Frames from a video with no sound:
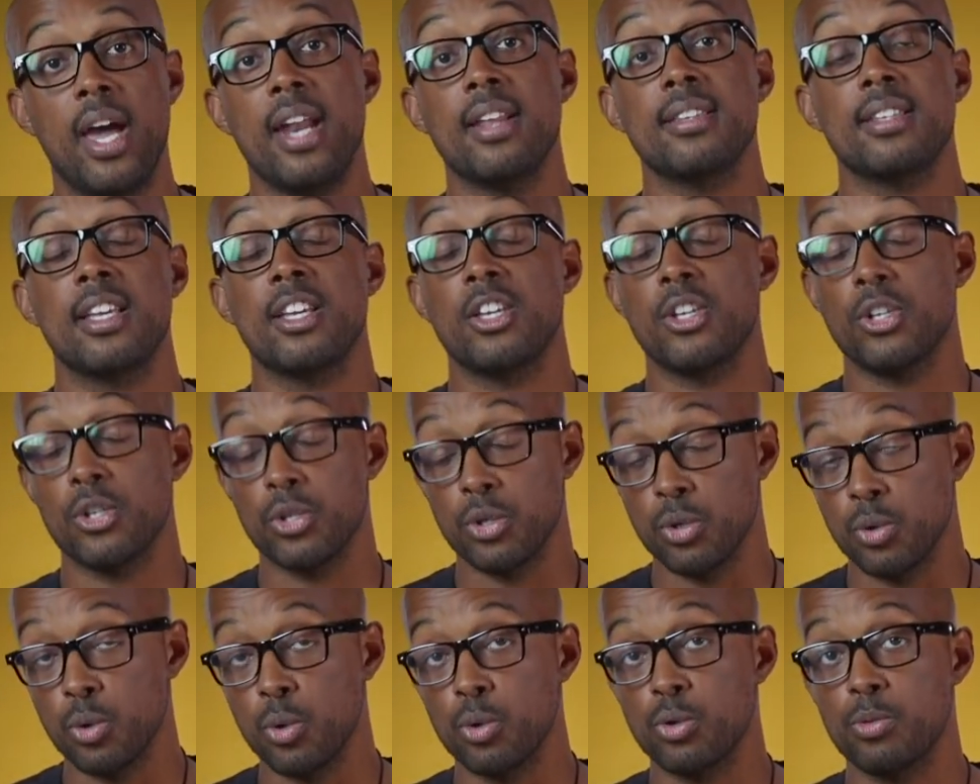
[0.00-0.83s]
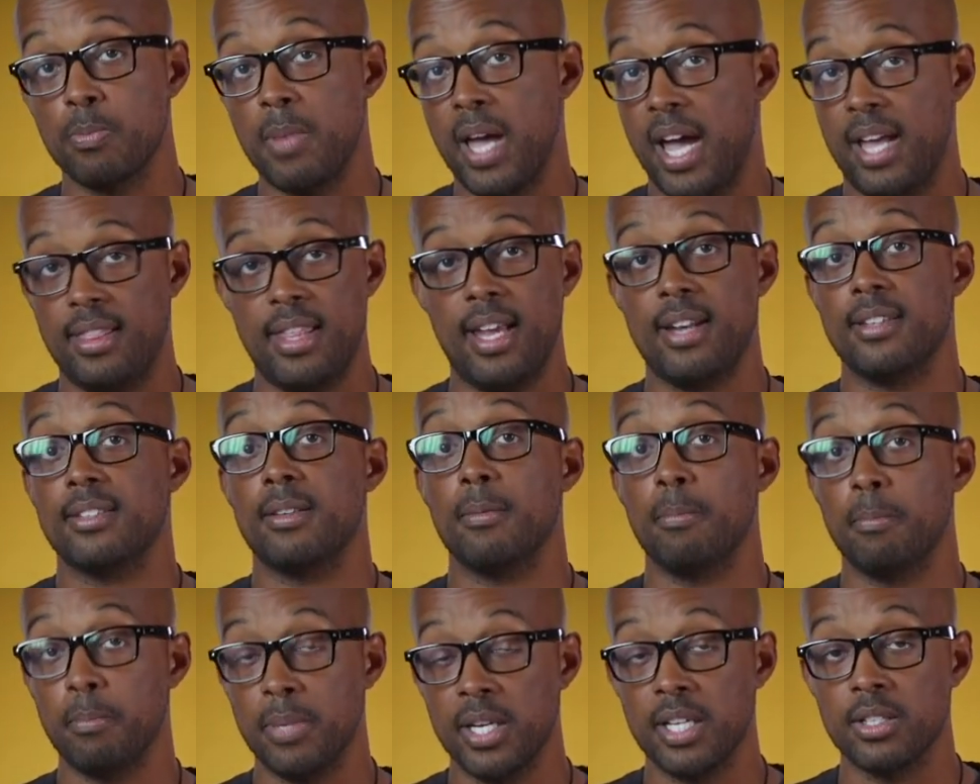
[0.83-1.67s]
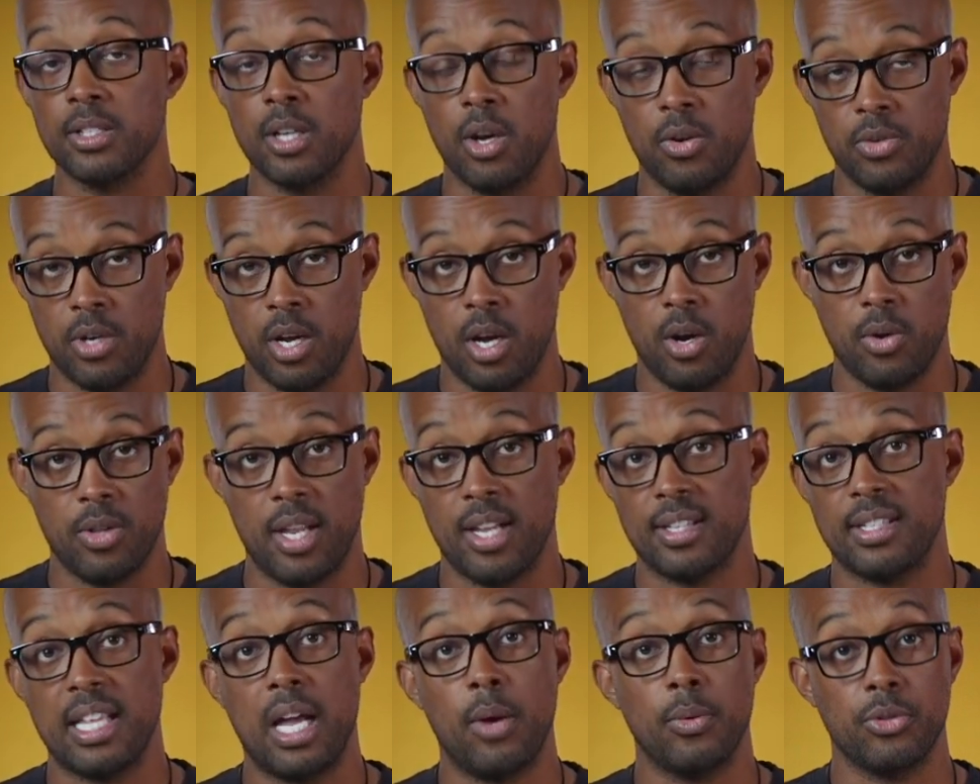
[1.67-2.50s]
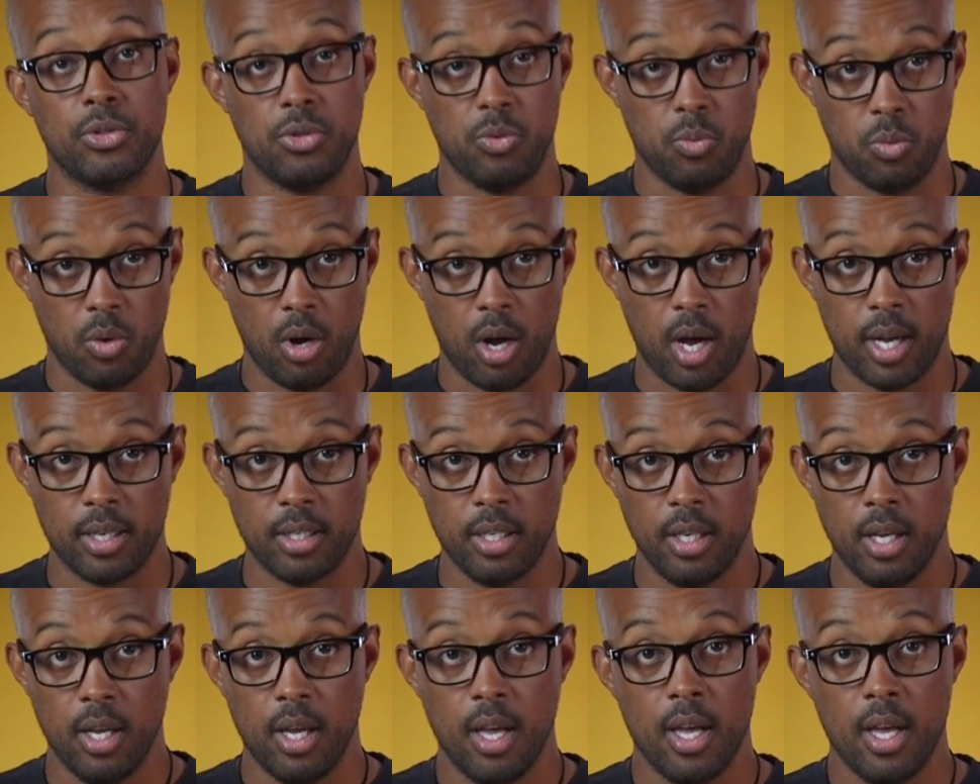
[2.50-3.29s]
That is a huge bad, that is a big no-no, that is not what you want.